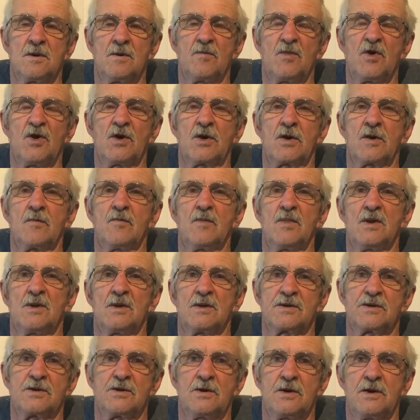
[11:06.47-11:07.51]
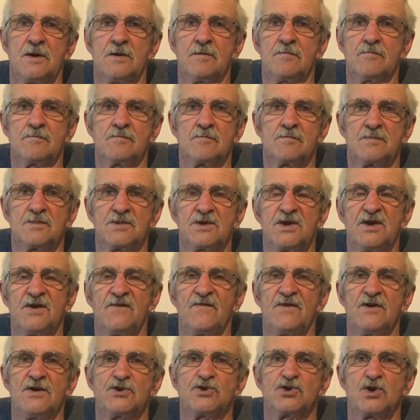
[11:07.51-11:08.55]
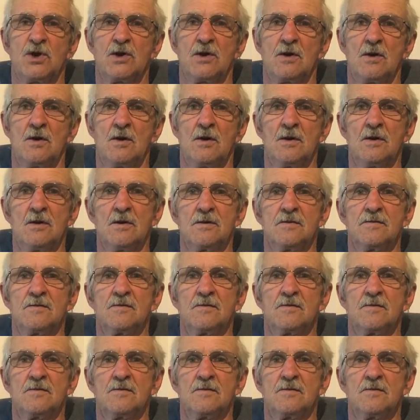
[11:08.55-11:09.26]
American military TV channel.